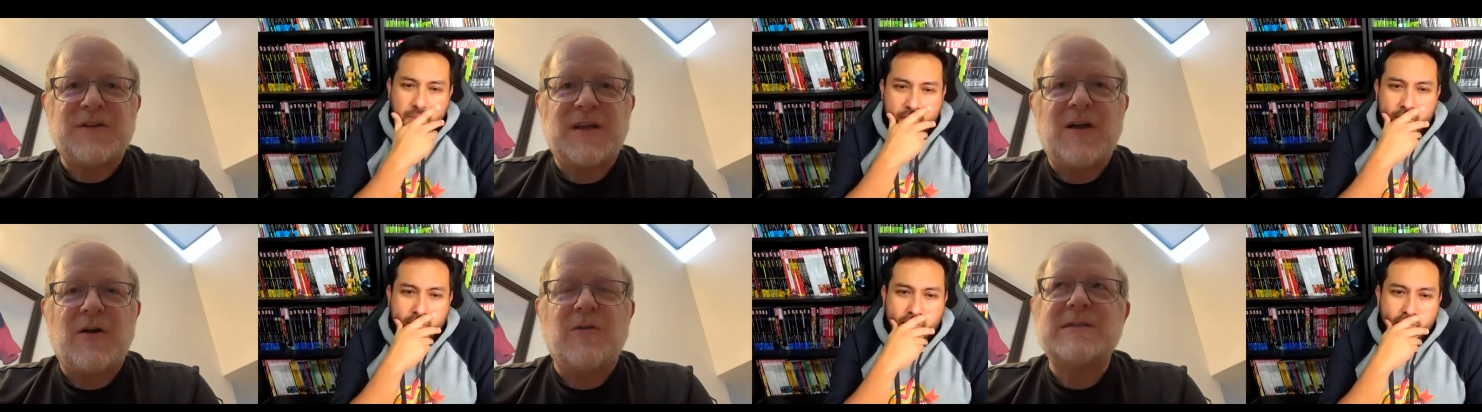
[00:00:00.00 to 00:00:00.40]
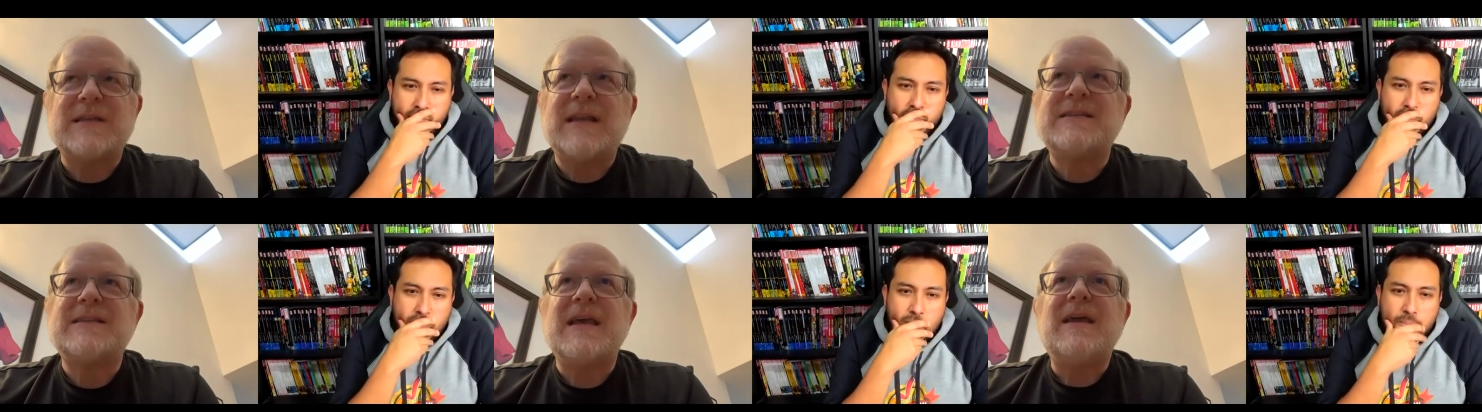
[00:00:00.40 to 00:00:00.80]
Speaker 1: goes. And
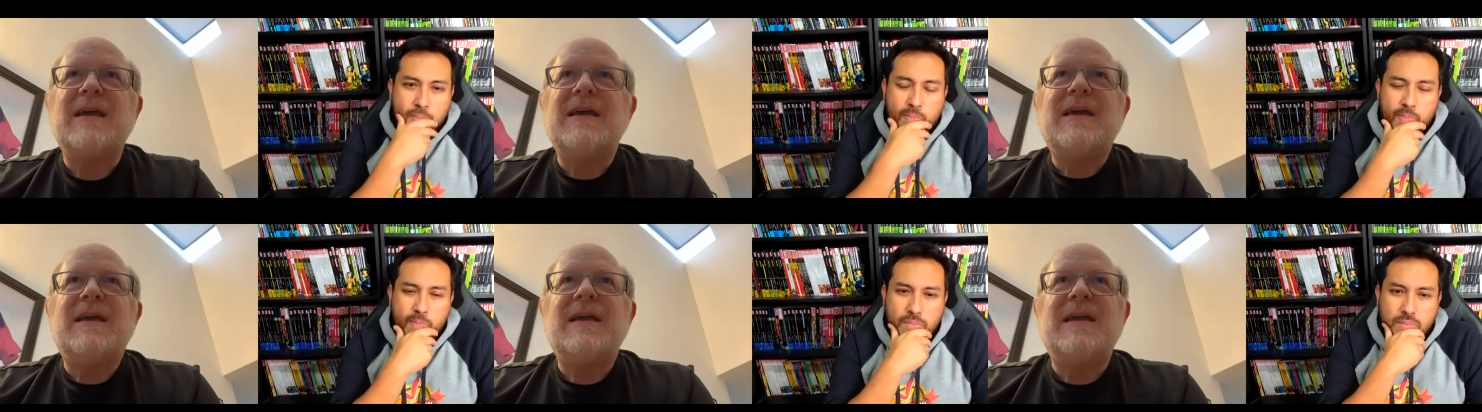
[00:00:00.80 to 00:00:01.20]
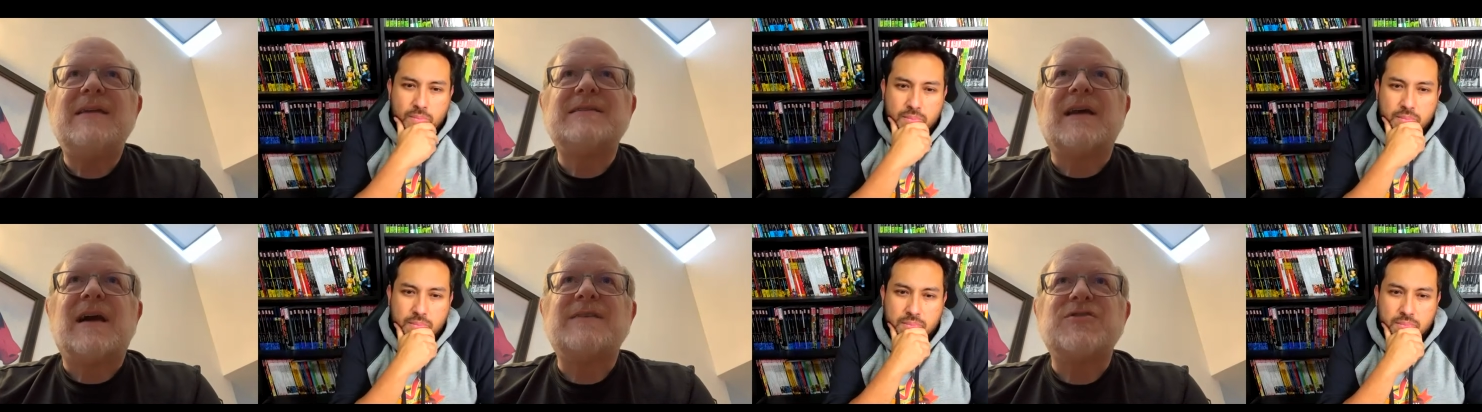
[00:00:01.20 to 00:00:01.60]
it's,
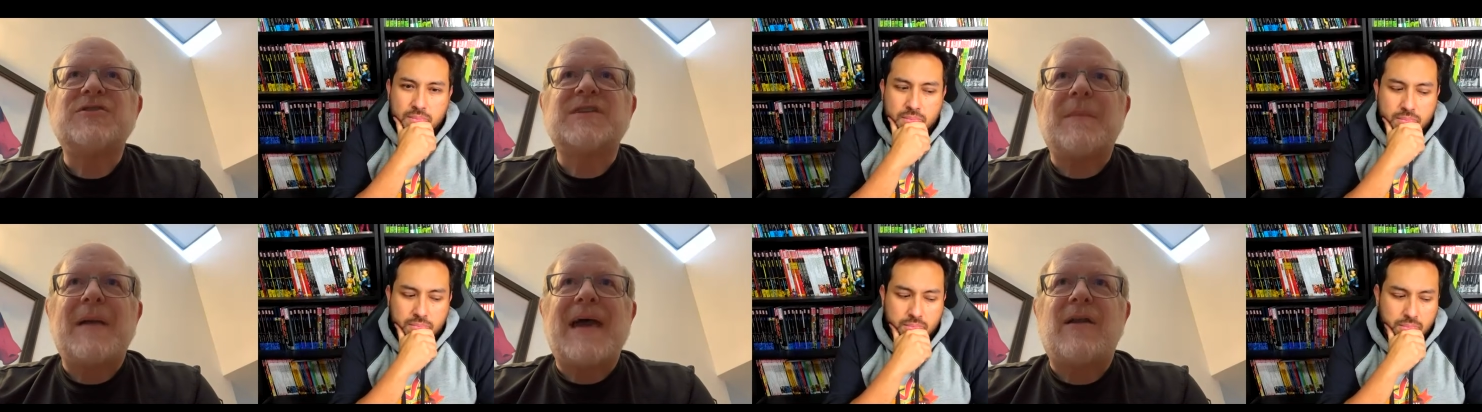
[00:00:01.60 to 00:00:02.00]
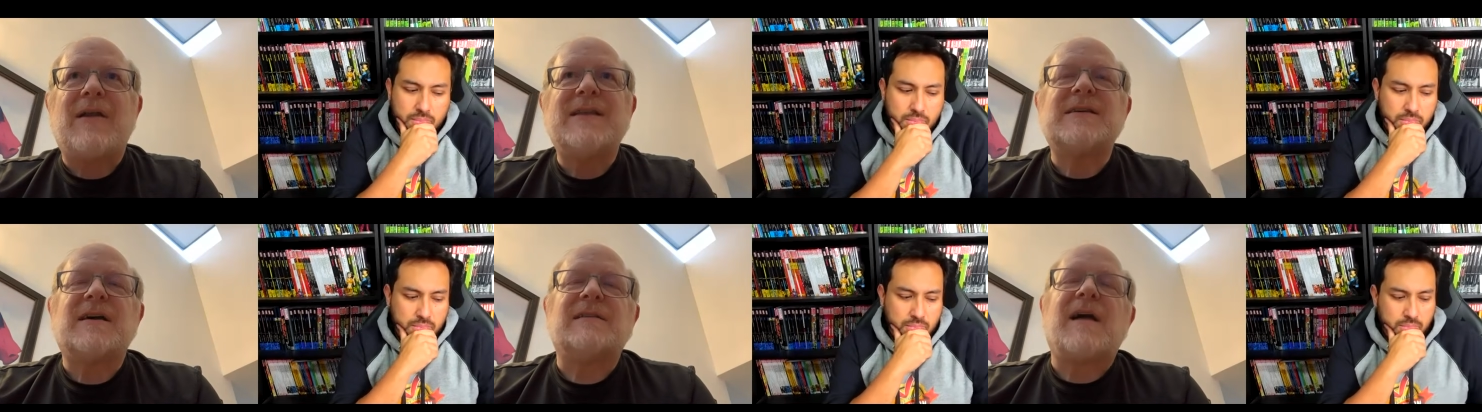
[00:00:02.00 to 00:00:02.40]
it's not just a matter,
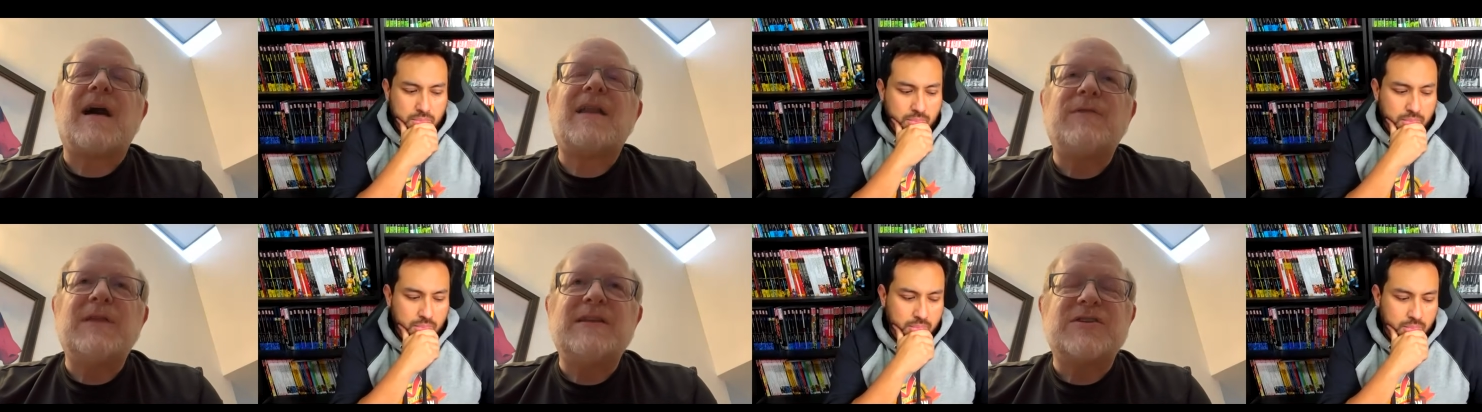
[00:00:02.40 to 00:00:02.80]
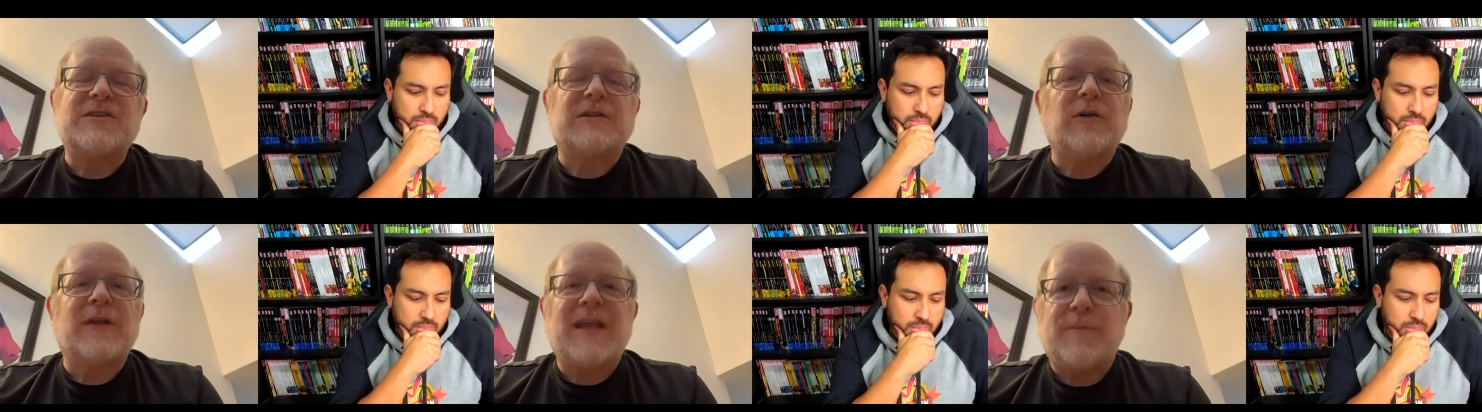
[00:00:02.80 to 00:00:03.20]
it's a lot of it is just
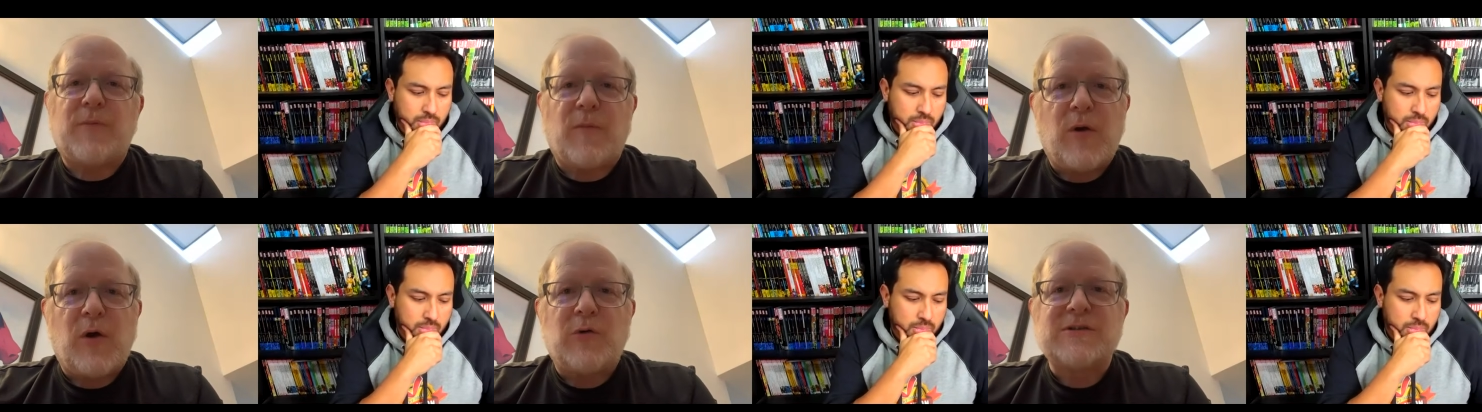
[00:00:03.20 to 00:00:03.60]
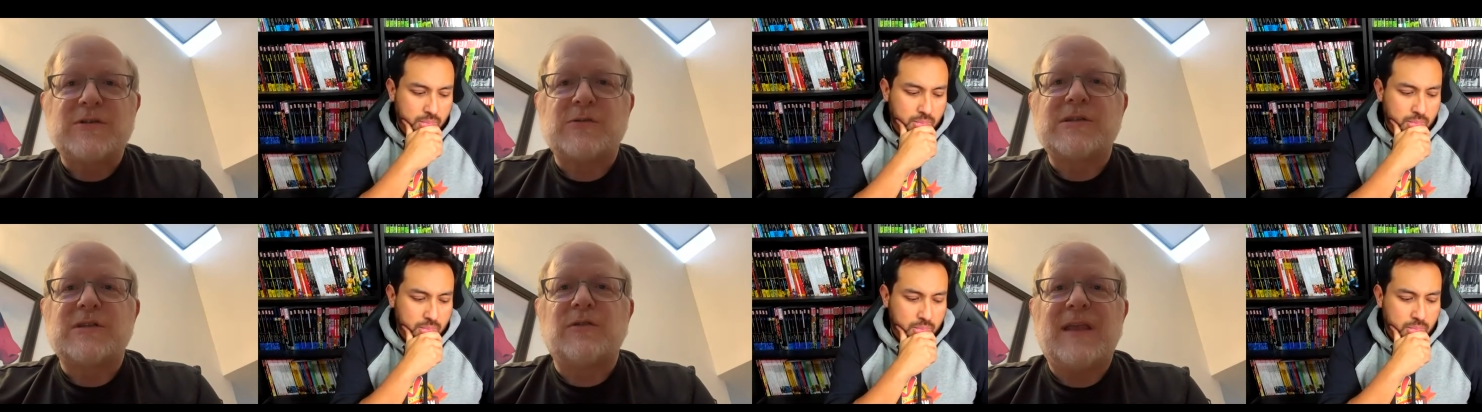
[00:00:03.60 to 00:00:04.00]
looking at
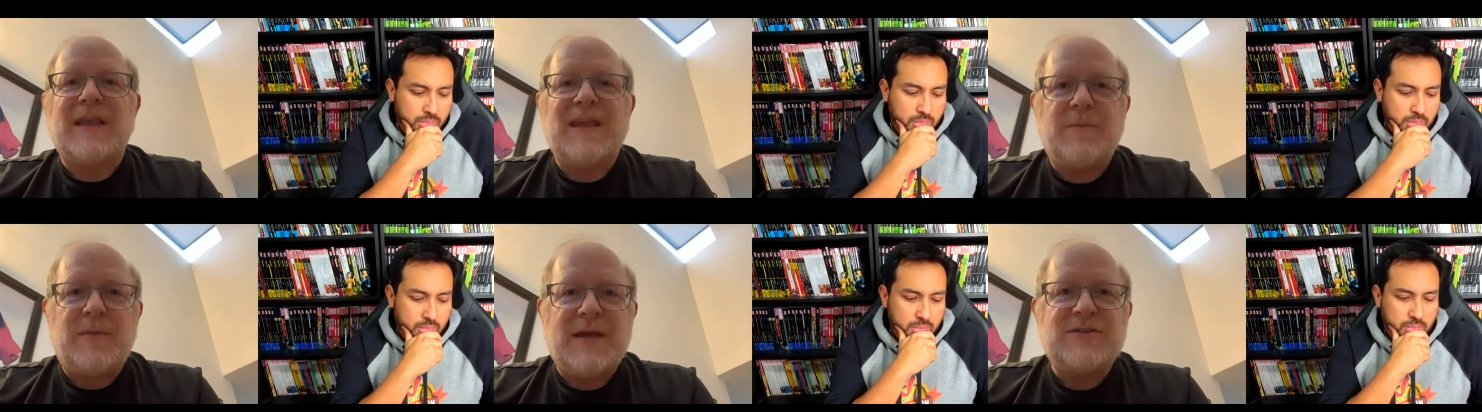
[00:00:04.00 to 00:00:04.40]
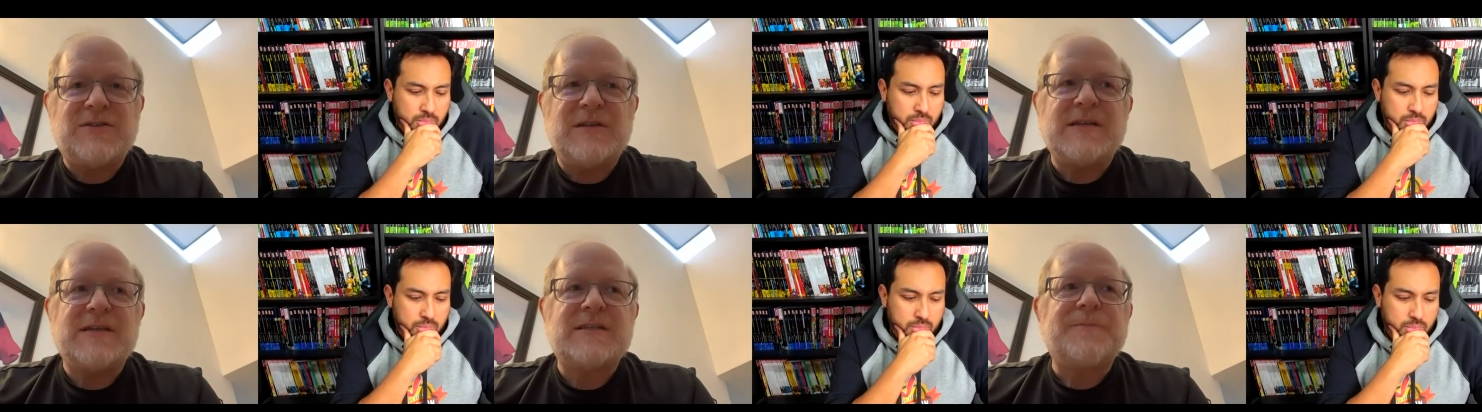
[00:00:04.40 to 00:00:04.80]
proposals, looking at
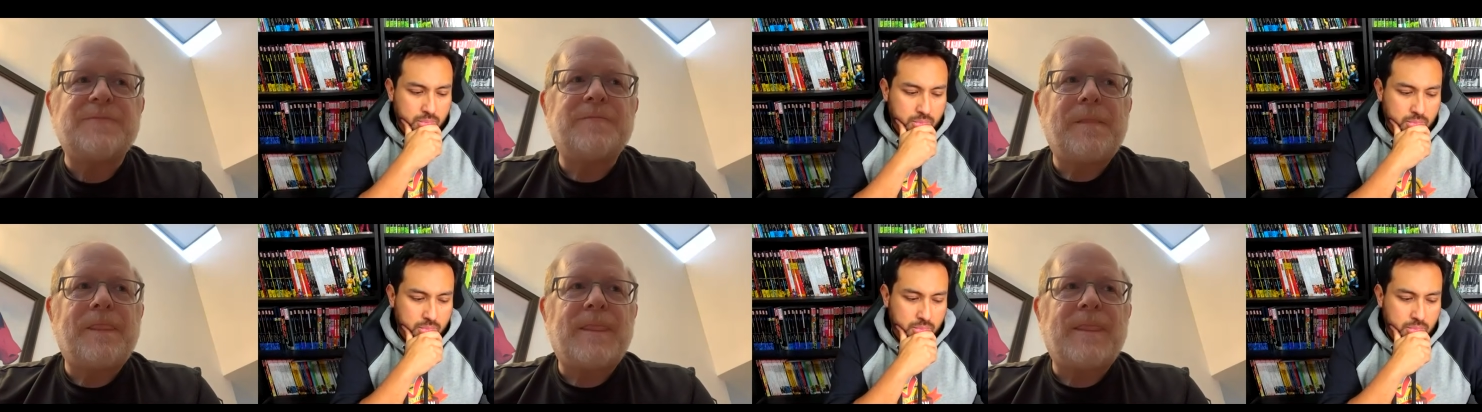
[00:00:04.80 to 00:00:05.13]
pitches,